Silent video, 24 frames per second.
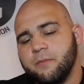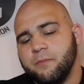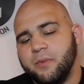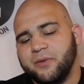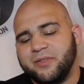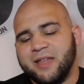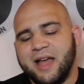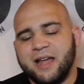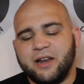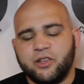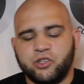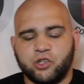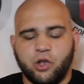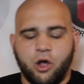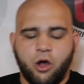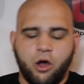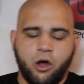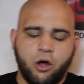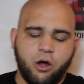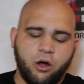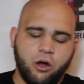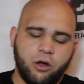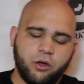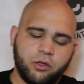But that is
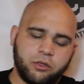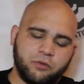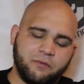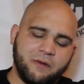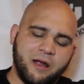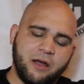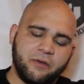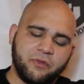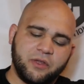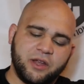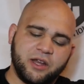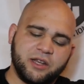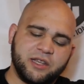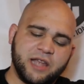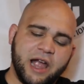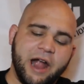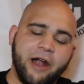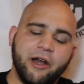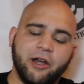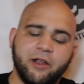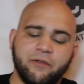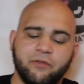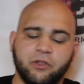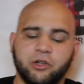all throughout the
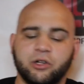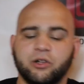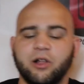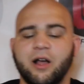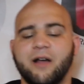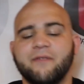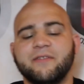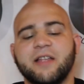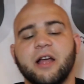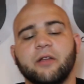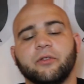entirety of the glove,